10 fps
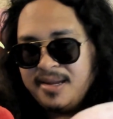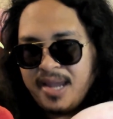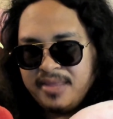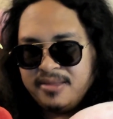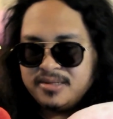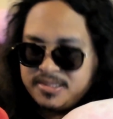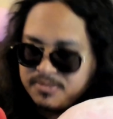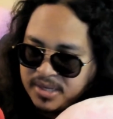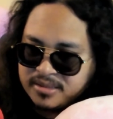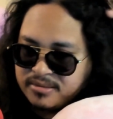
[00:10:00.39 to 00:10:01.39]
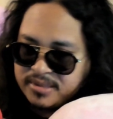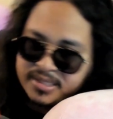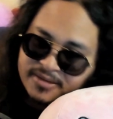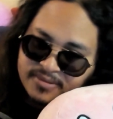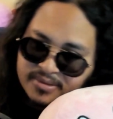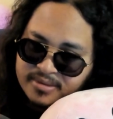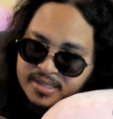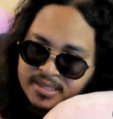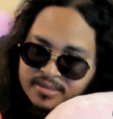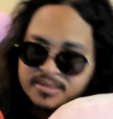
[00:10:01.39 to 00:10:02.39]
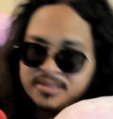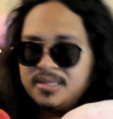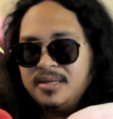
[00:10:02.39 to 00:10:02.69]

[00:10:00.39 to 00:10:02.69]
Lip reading: and they're monitoring different things.